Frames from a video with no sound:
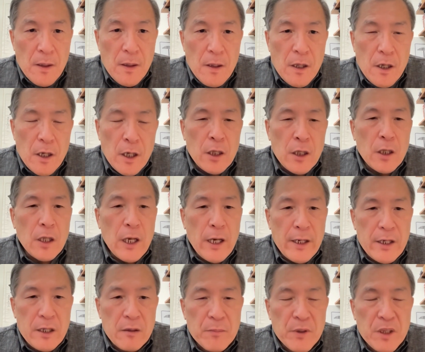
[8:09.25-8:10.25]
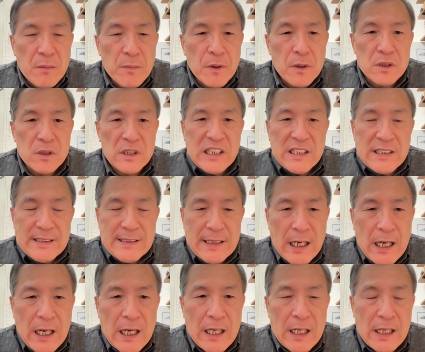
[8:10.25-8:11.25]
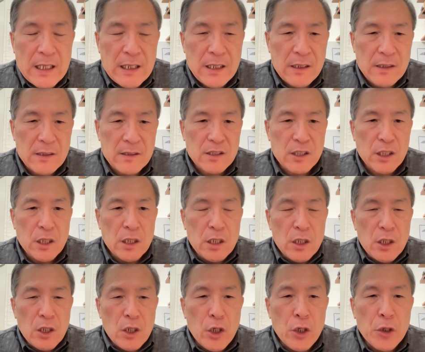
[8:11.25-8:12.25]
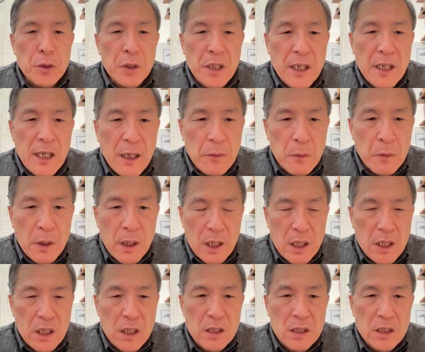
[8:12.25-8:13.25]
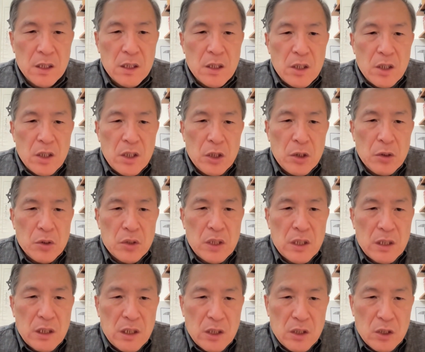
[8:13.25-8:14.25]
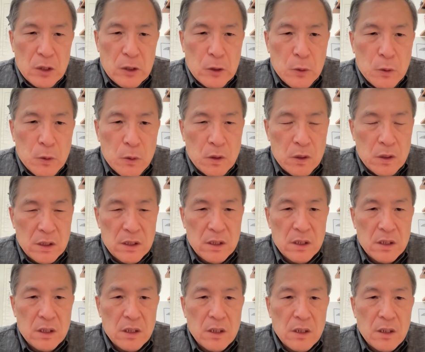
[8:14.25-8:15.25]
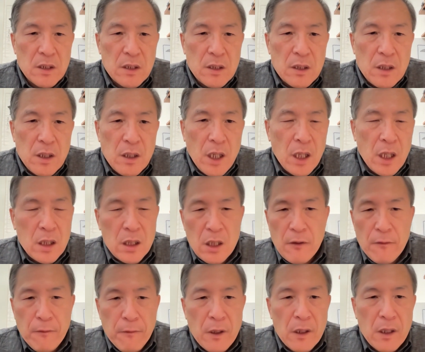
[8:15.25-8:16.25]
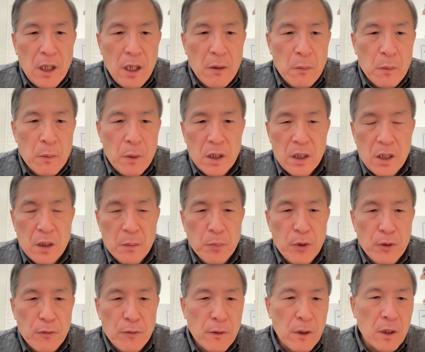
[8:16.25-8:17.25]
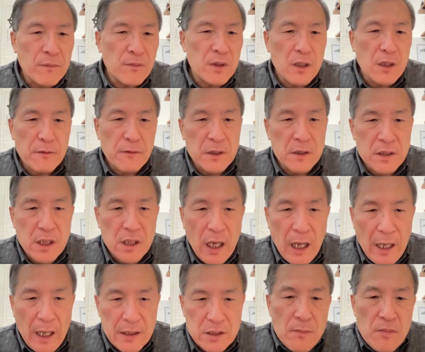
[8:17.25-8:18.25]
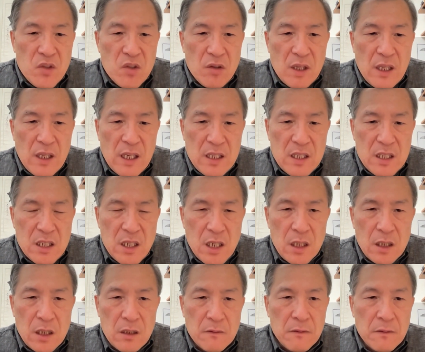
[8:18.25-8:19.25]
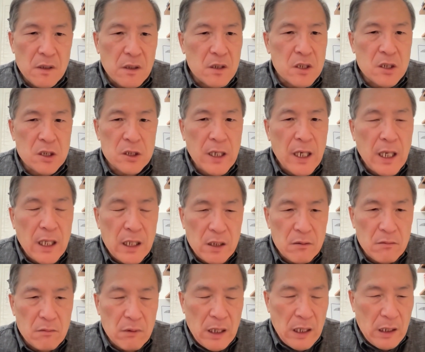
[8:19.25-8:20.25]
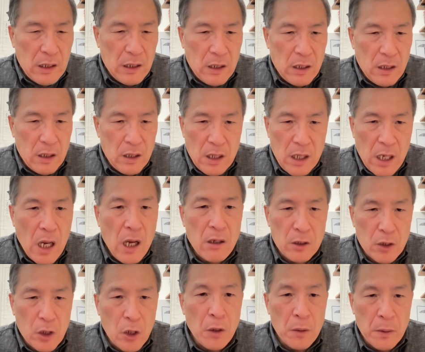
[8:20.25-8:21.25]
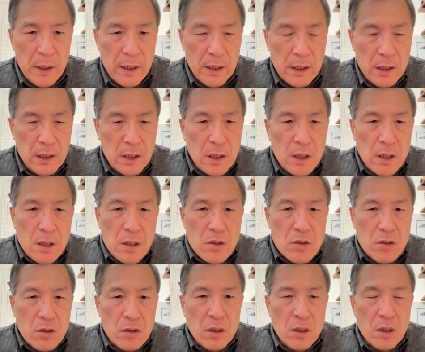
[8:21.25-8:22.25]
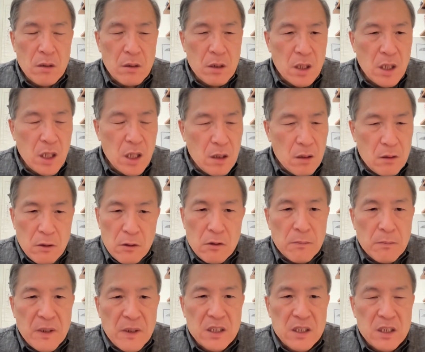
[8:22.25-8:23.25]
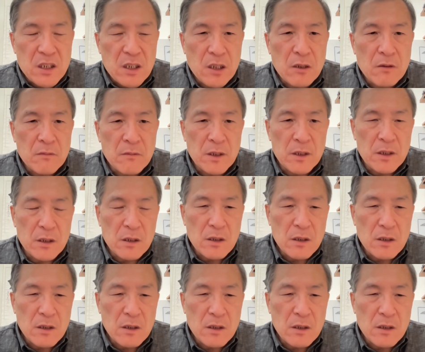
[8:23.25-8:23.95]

and a lot of people design this neural network using these tools, and different network perform different tasks. So that's kind of the trend right now going. So you don't get too much human